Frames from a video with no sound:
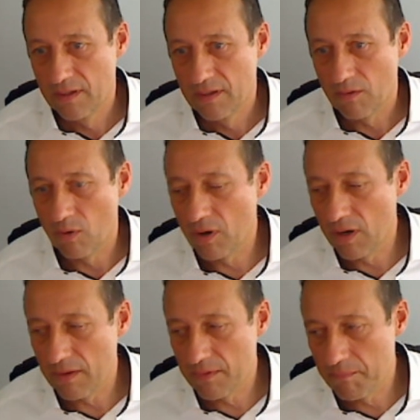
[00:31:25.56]
Or
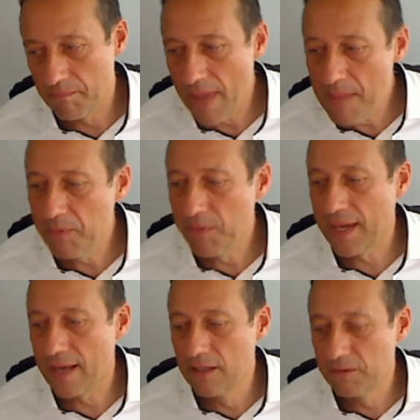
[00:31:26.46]
maybe we
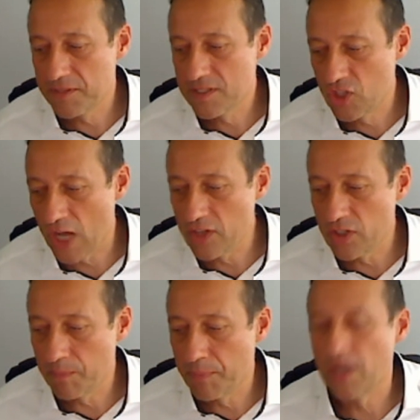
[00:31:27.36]
can live with
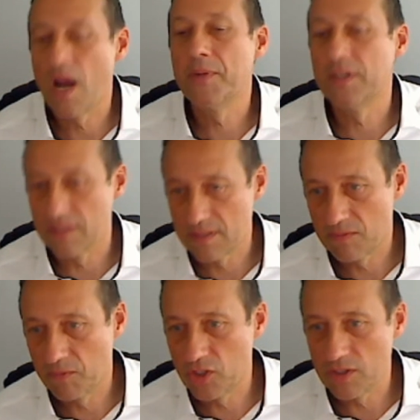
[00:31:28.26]
changing parameters,
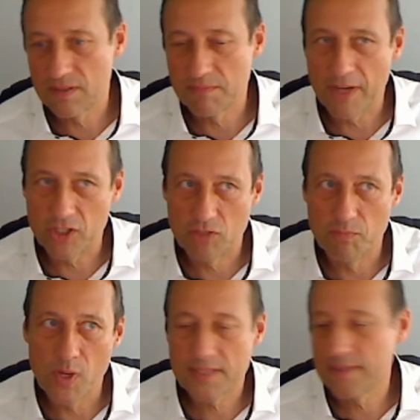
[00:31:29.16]
which is much
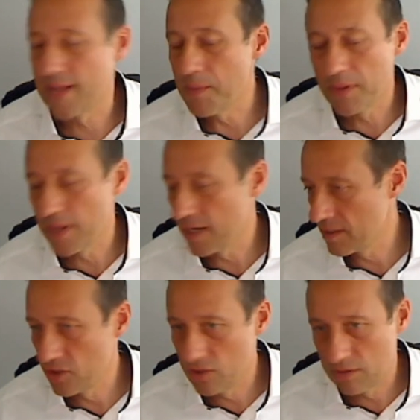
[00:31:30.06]
more stable than
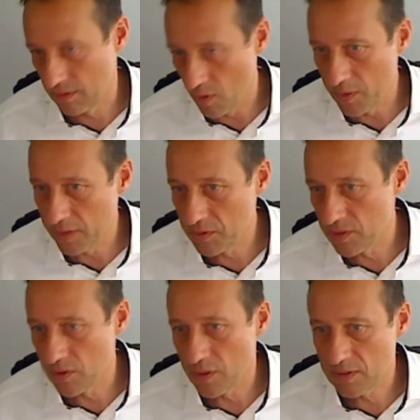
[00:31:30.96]
going to the
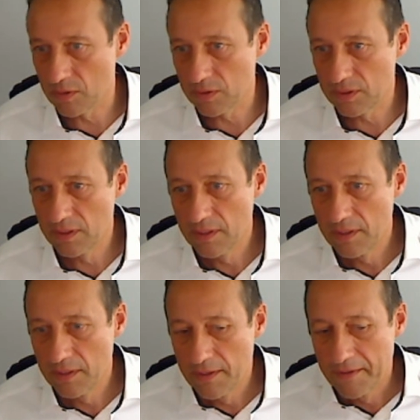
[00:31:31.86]
source
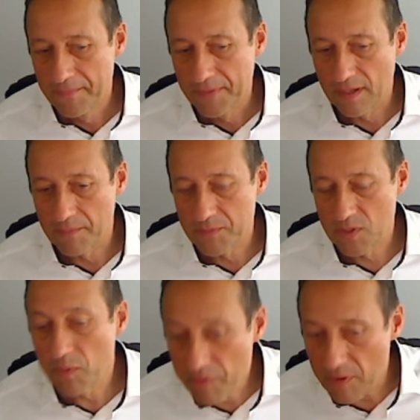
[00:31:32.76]
code. So
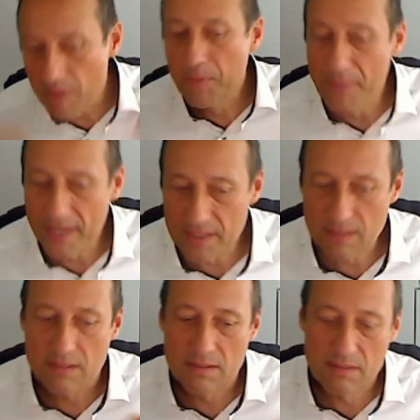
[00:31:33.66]
we've implemented
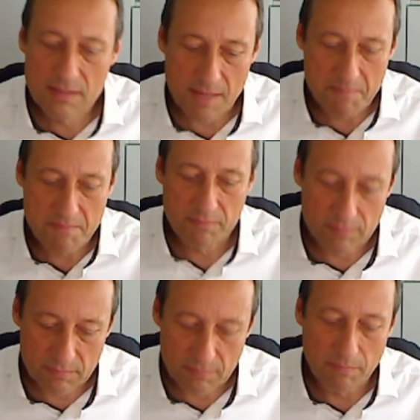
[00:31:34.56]
some
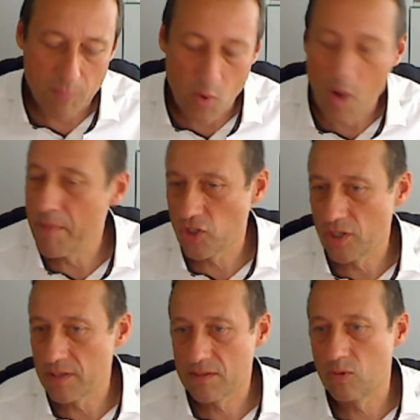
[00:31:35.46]
more
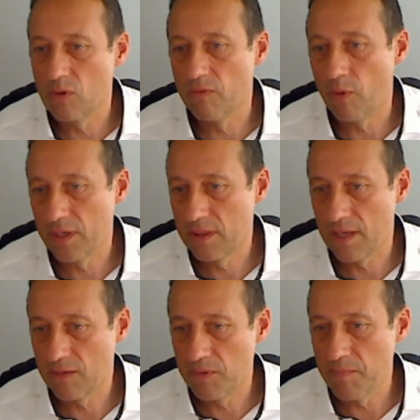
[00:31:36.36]
measures to avoid
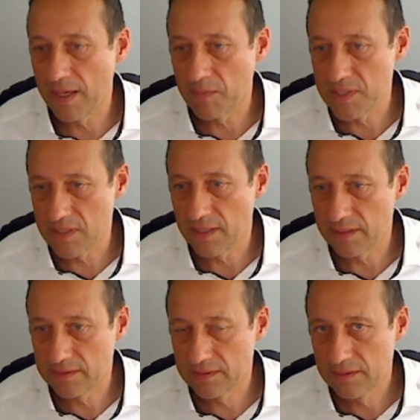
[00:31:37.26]
that we make mistakes.